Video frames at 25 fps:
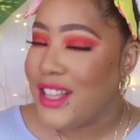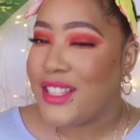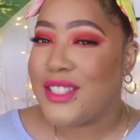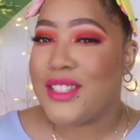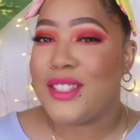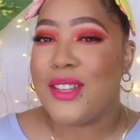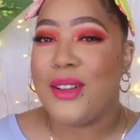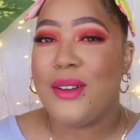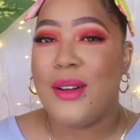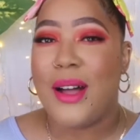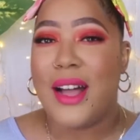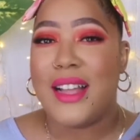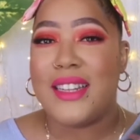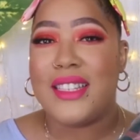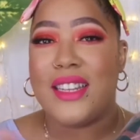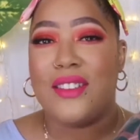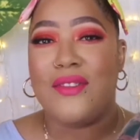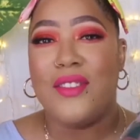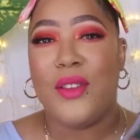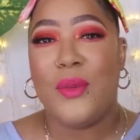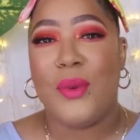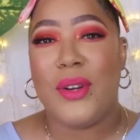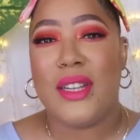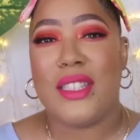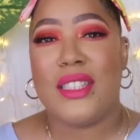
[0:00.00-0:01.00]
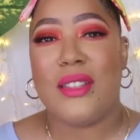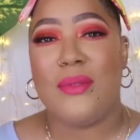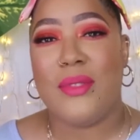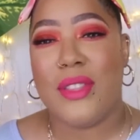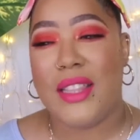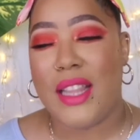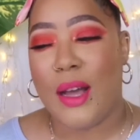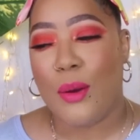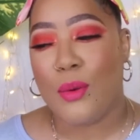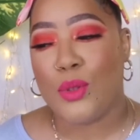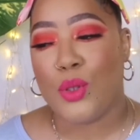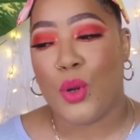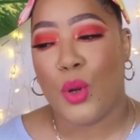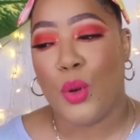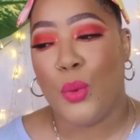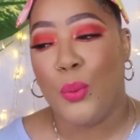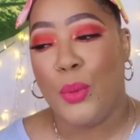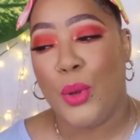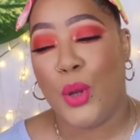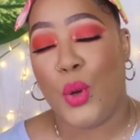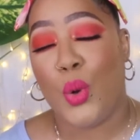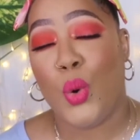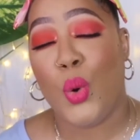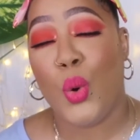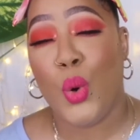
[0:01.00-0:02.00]
so i definitely wanted something that was going to
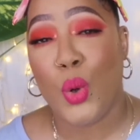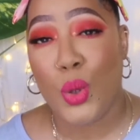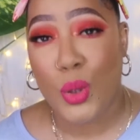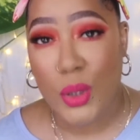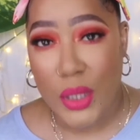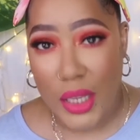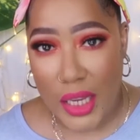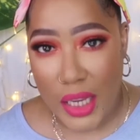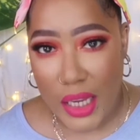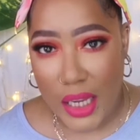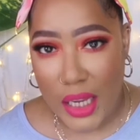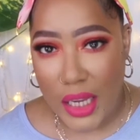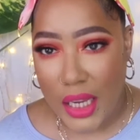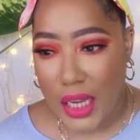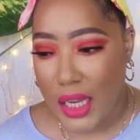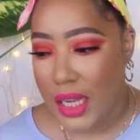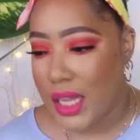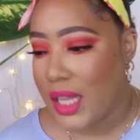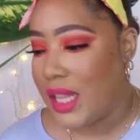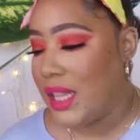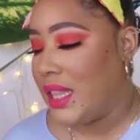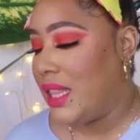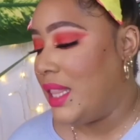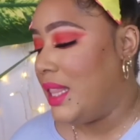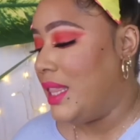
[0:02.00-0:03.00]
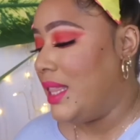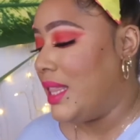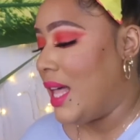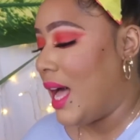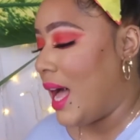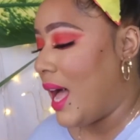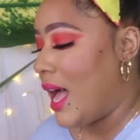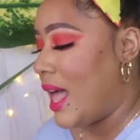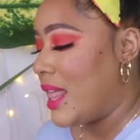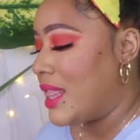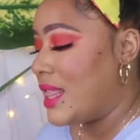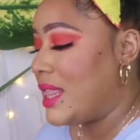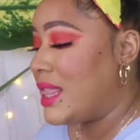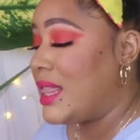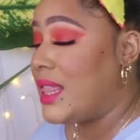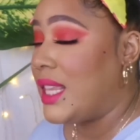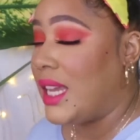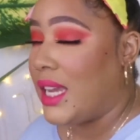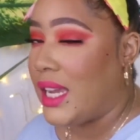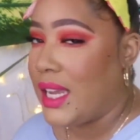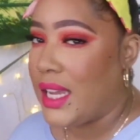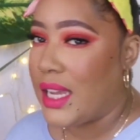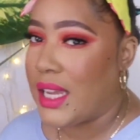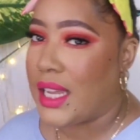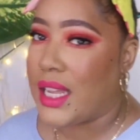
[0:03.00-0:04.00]
be cooling not
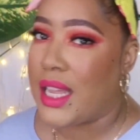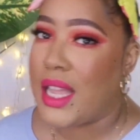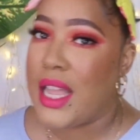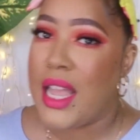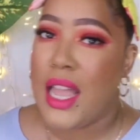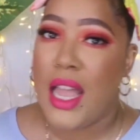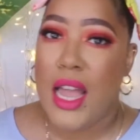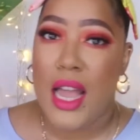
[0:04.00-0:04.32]
thick